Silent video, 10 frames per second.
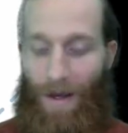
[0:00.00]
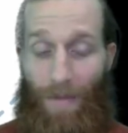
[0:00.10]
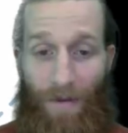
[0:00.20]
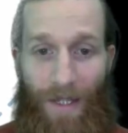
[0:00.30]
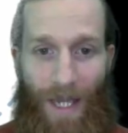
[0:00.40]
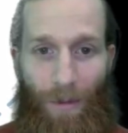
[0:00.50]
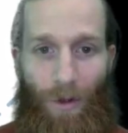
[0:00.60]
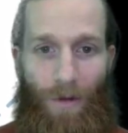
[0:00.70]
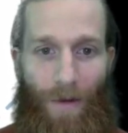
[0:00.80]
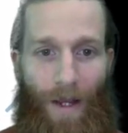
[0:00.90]
Pivot
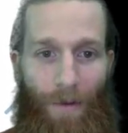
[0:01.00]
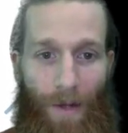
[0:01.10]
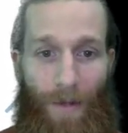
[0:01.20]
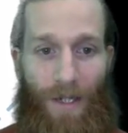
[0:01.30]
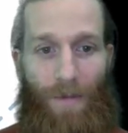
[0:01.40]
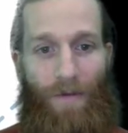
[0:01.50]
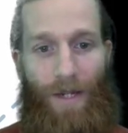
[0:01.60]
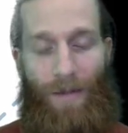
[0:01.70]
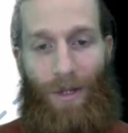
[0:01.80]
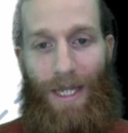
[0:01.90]
table, right, I want to mention
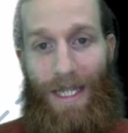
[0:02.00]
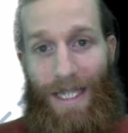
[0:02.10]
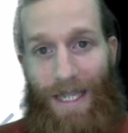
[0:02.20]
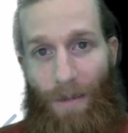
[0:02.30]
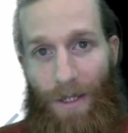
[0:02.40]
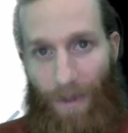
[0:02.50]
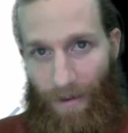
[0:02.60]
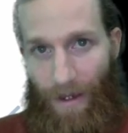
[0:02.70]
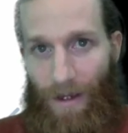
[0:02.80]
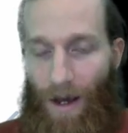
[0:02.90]
pivot table. It's the same as
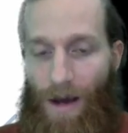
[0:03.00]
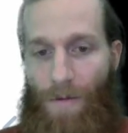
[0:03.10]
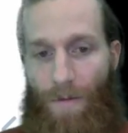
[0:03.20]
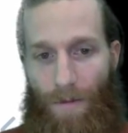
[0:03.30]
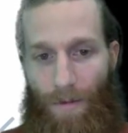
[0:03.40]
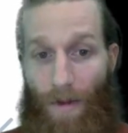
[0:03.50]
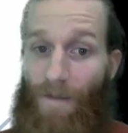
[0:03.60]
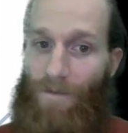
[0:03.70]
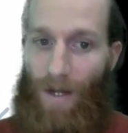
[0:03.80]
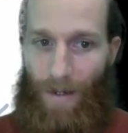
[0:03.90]
pivot
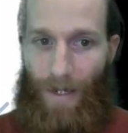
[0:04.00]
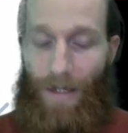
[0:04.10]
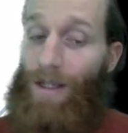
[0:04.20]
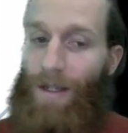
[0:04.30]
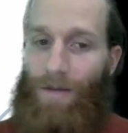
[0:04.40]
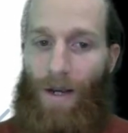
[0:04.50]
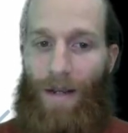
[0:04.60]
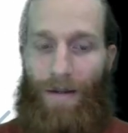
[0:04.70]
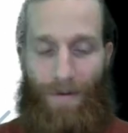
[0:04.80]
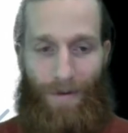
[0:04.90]
fundamentally,
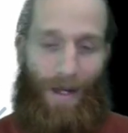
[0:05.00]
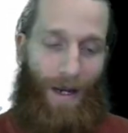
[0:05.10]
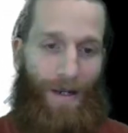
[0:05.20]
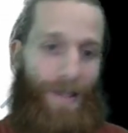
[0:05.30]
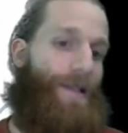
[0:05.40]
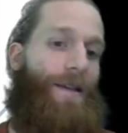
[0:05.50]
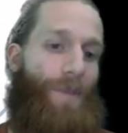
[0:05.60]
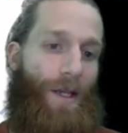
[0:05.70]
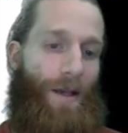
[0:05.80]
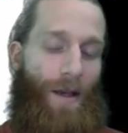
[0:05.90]
right, or it kind of does the
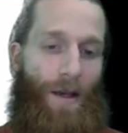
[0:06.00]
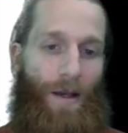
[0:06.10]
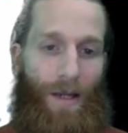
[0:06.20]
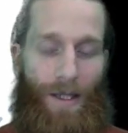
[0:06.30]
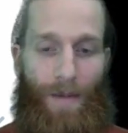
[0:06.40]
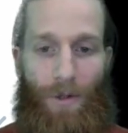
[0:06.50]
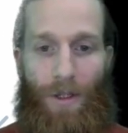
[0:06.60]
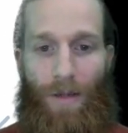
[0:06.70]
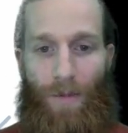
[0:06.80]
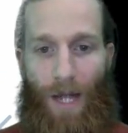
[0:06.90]
same thing
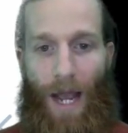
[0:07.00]
conceptually, but it